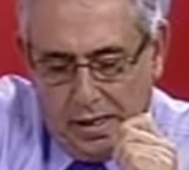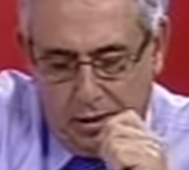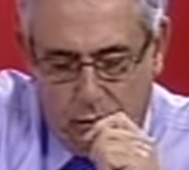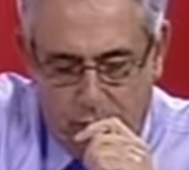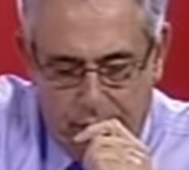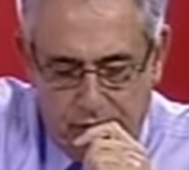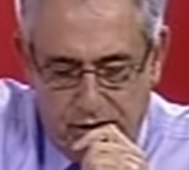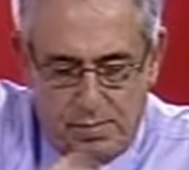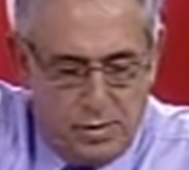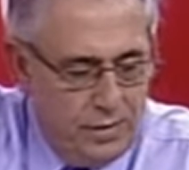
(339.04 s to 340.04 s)
with a
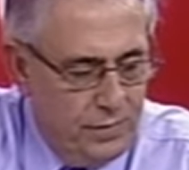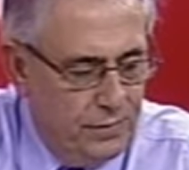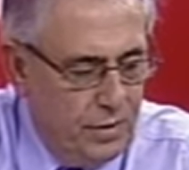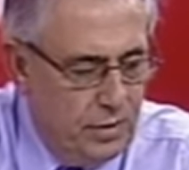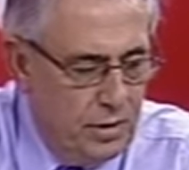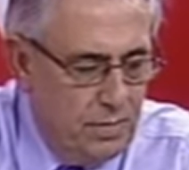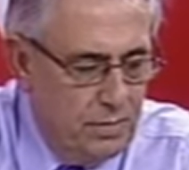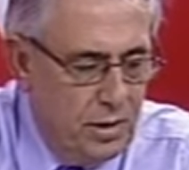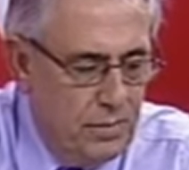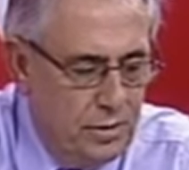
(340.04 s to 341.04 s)
summary of the Vodacom
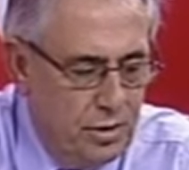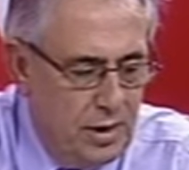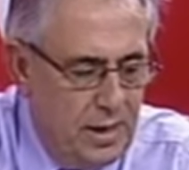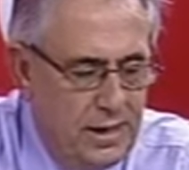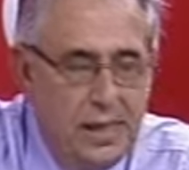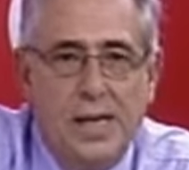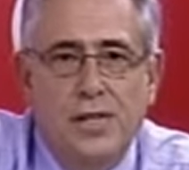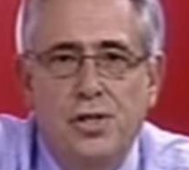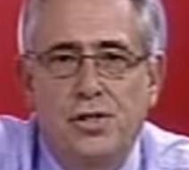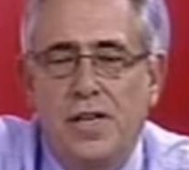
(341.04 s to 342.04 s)
Durban July.
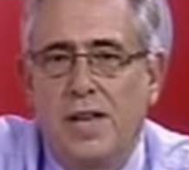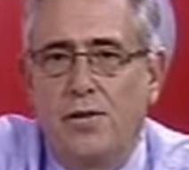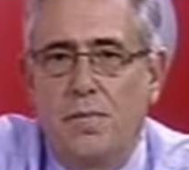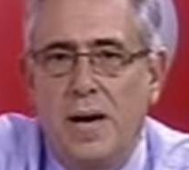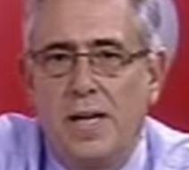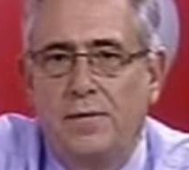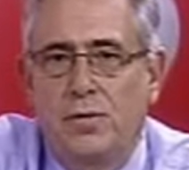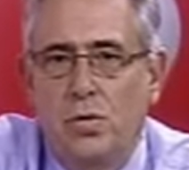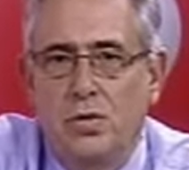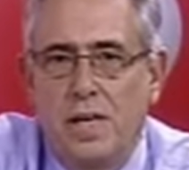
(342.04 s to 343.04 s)
Just another reminder, of
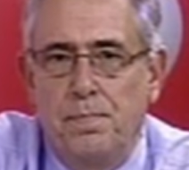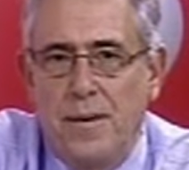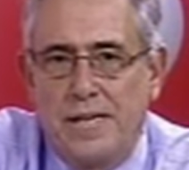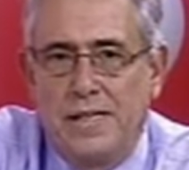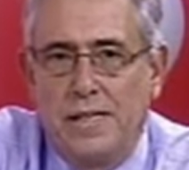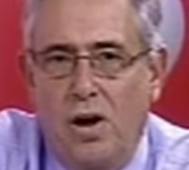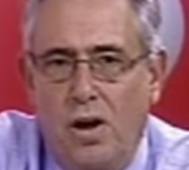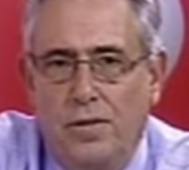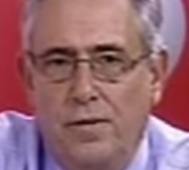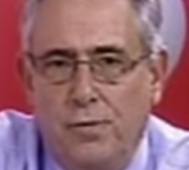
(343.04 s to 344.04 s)
course, that betting
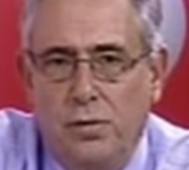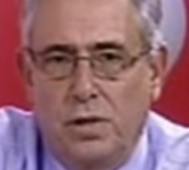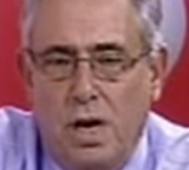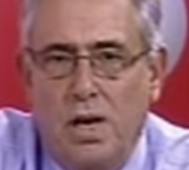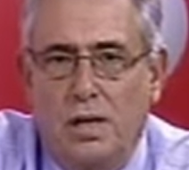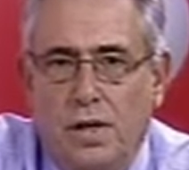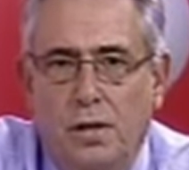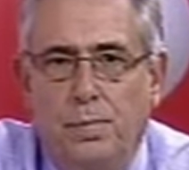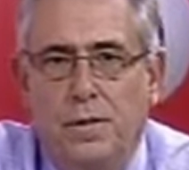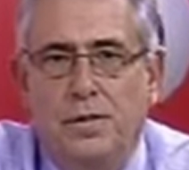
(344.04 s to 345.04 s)
on the full card
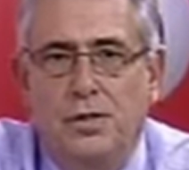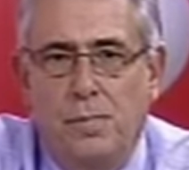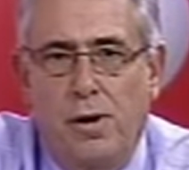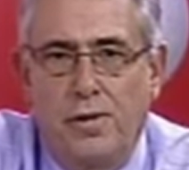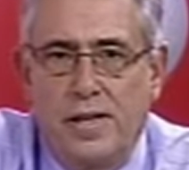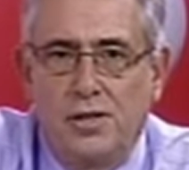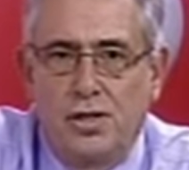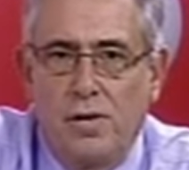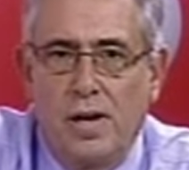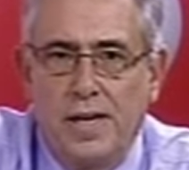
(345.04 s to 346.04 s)
opens tomorrow. That's
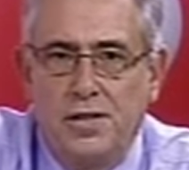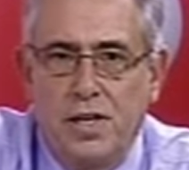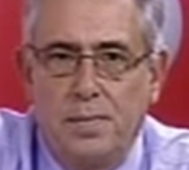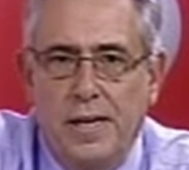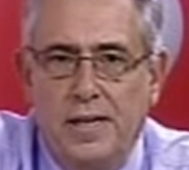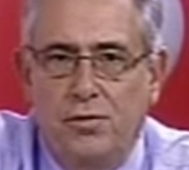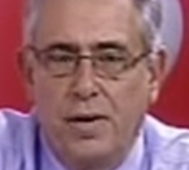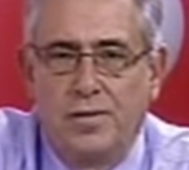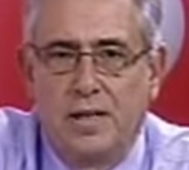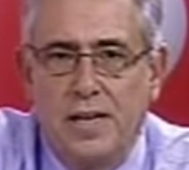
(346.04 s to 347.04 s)
totalized at betting
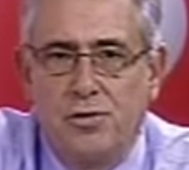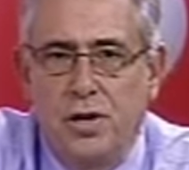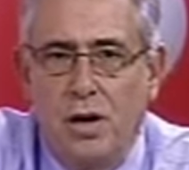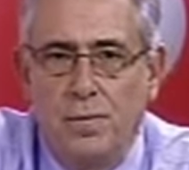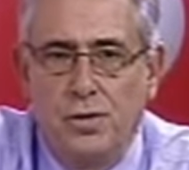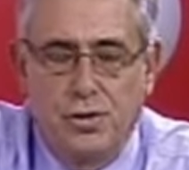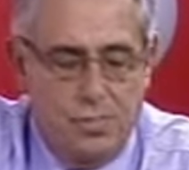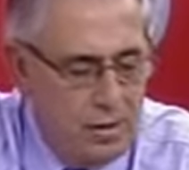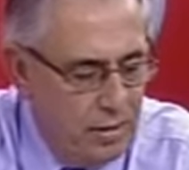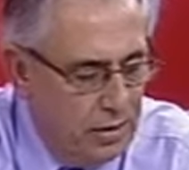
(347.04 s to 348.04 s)
throughout the country opens
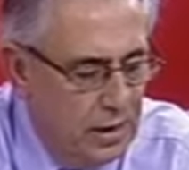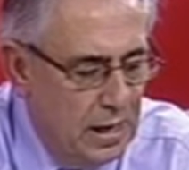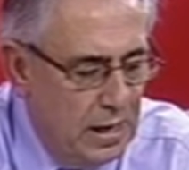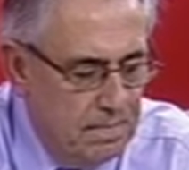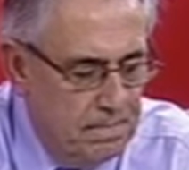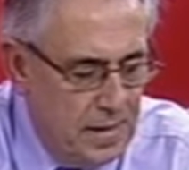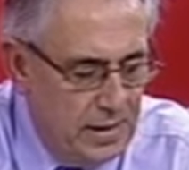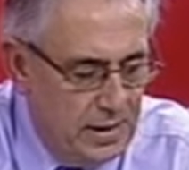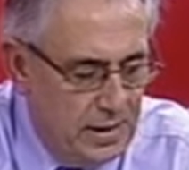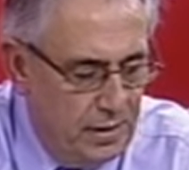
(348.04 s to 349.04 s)
tomorrow,
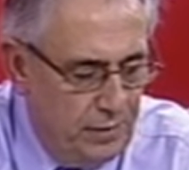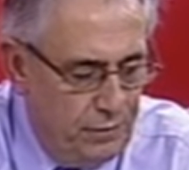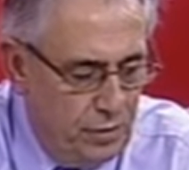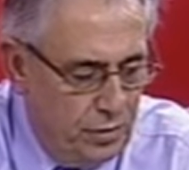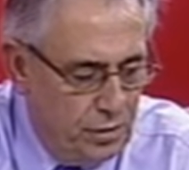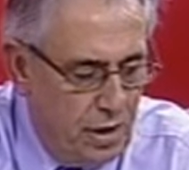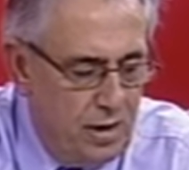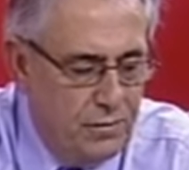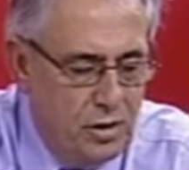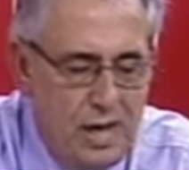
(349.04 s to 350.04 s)
Monday the 1st
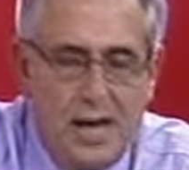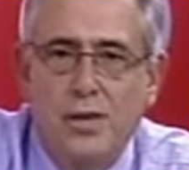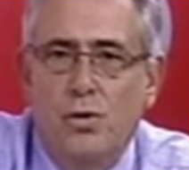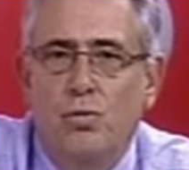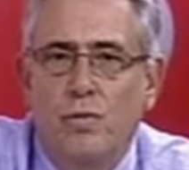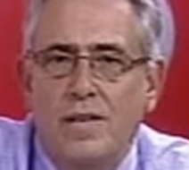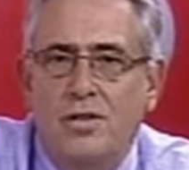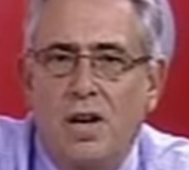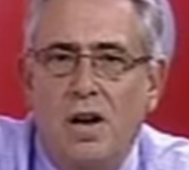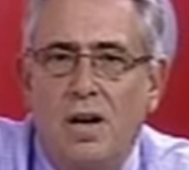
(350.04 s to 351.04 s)
of July. Your race
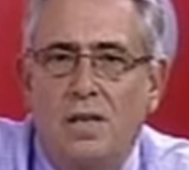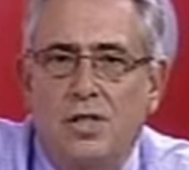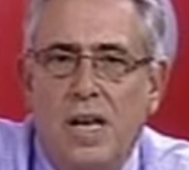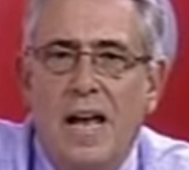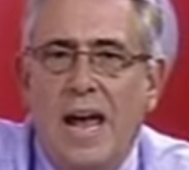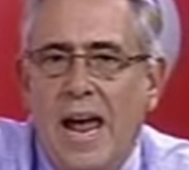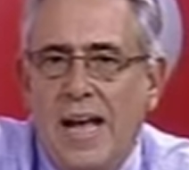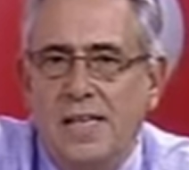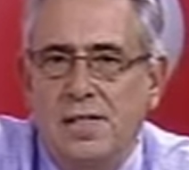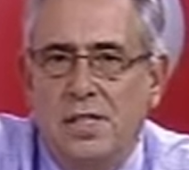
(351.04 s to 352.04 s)
cards
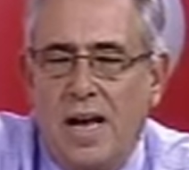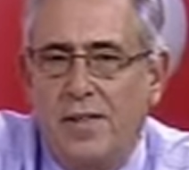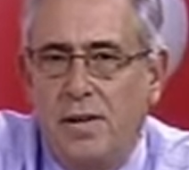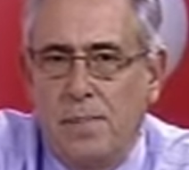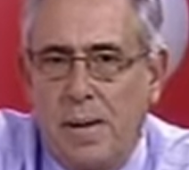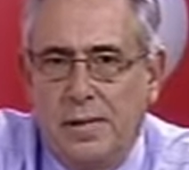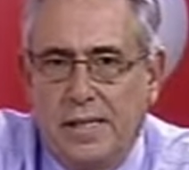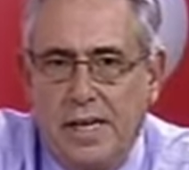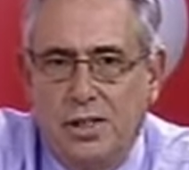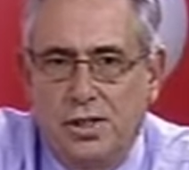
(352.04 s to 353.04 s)
and other
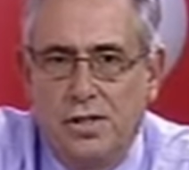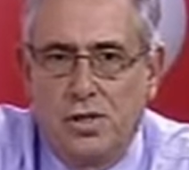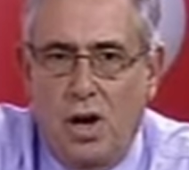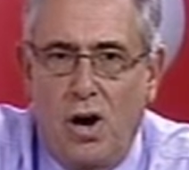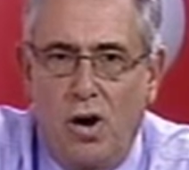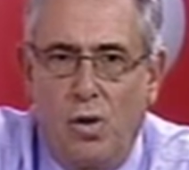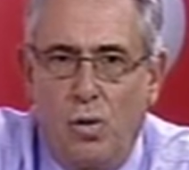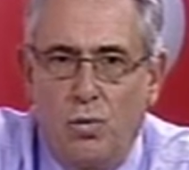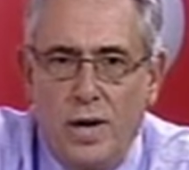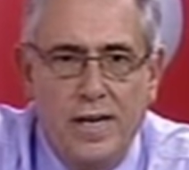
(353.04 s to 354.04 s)
publications are
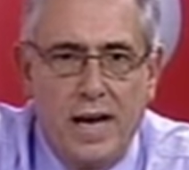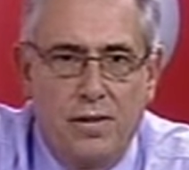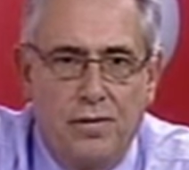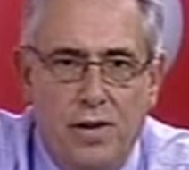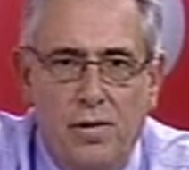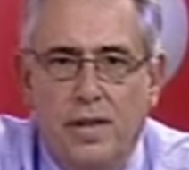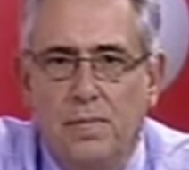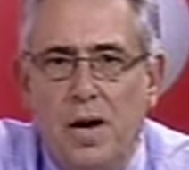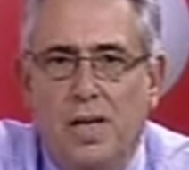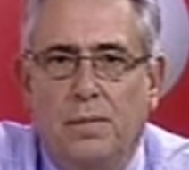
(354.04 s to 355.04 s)
already out there in the
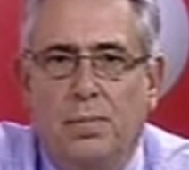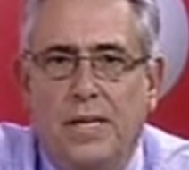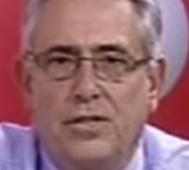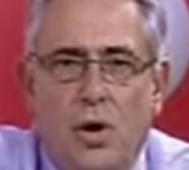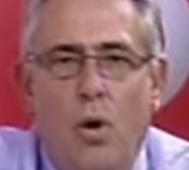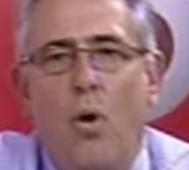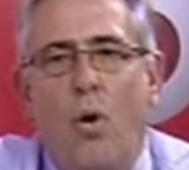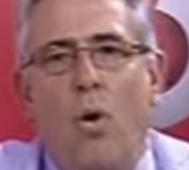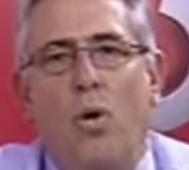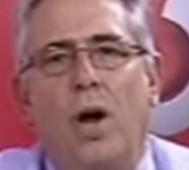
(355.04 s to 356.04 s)
marketplace. So
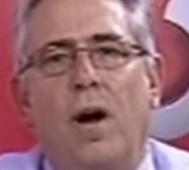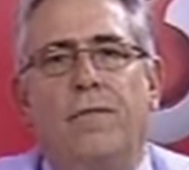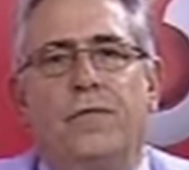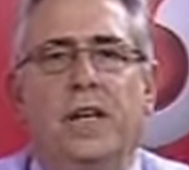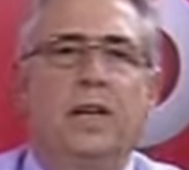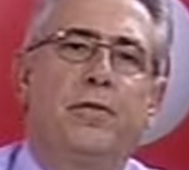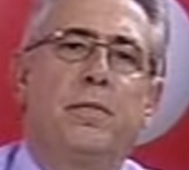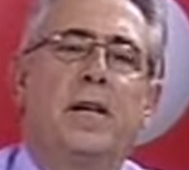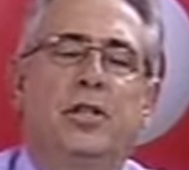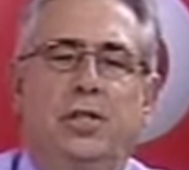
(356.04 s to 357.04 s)
all of the
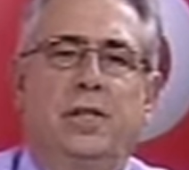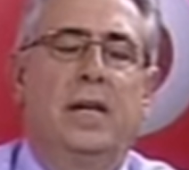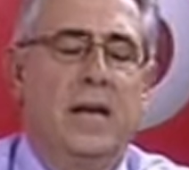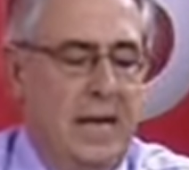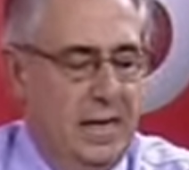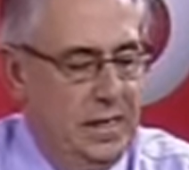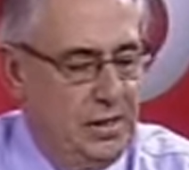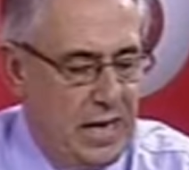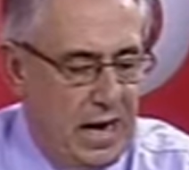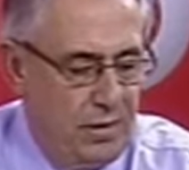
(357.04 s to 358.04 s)
information
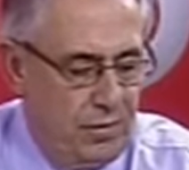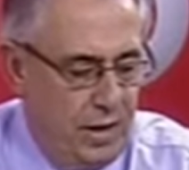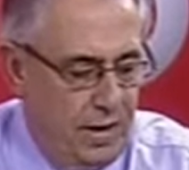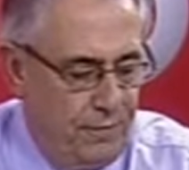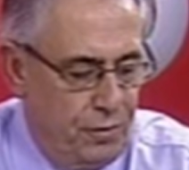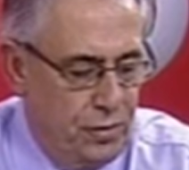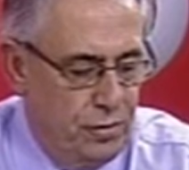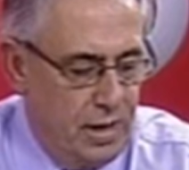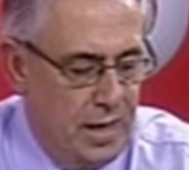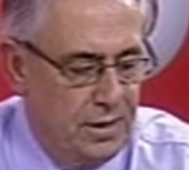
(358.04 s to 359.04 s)
is out there for you
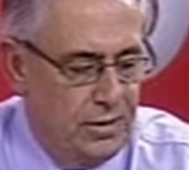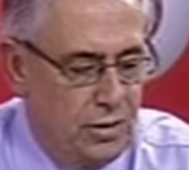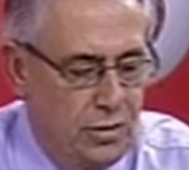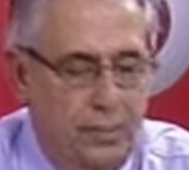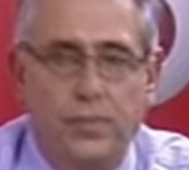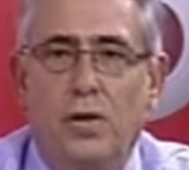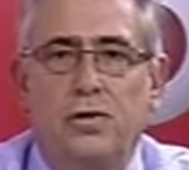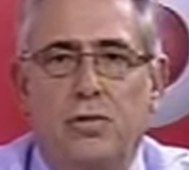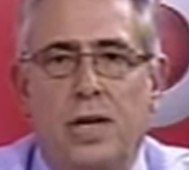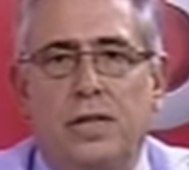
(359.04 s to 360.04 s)
guys. The 2
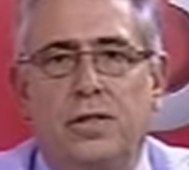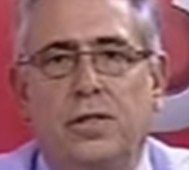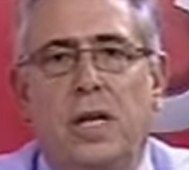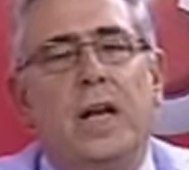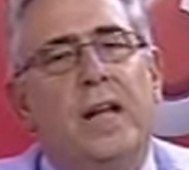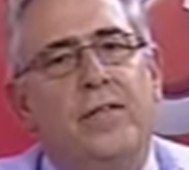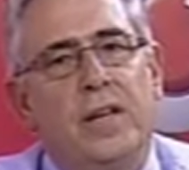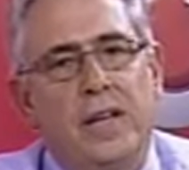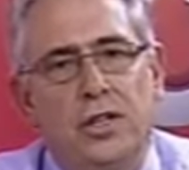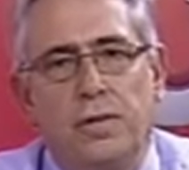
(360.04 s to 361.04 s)
false rails, the
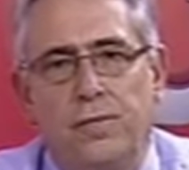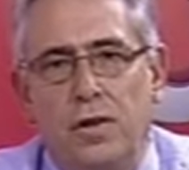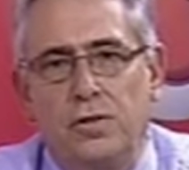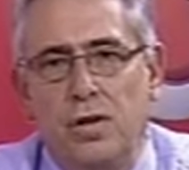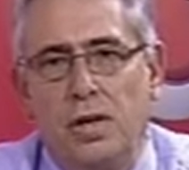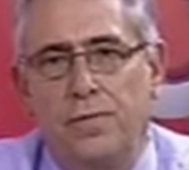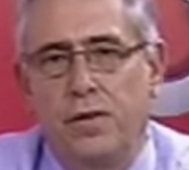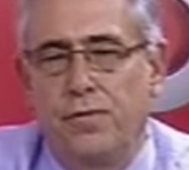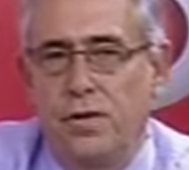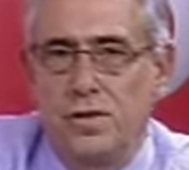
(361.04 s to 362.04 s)
initial false rail for
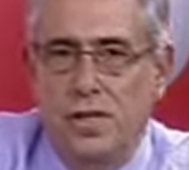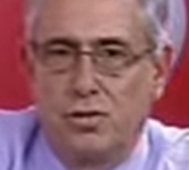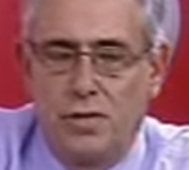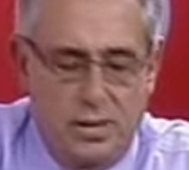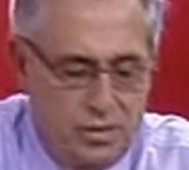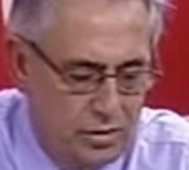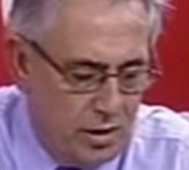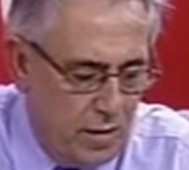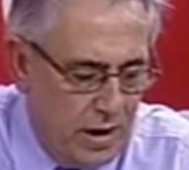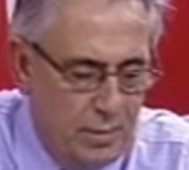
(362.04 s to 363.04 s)
the first 6 races
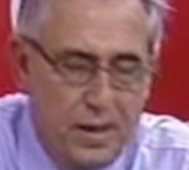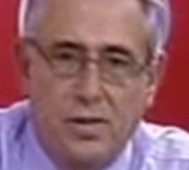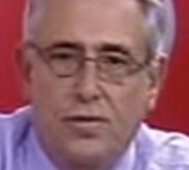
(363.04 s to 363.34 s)
are around about the